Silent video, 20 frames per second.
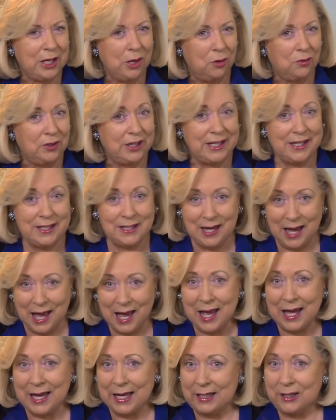only
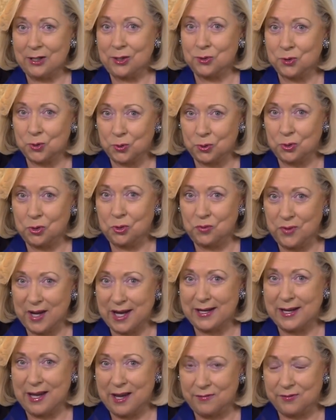9 true
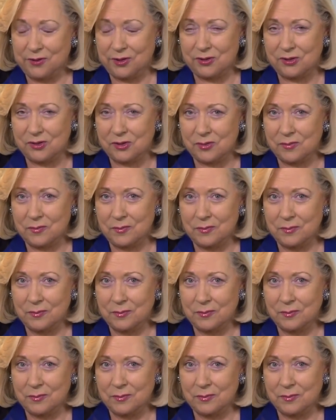red heifers,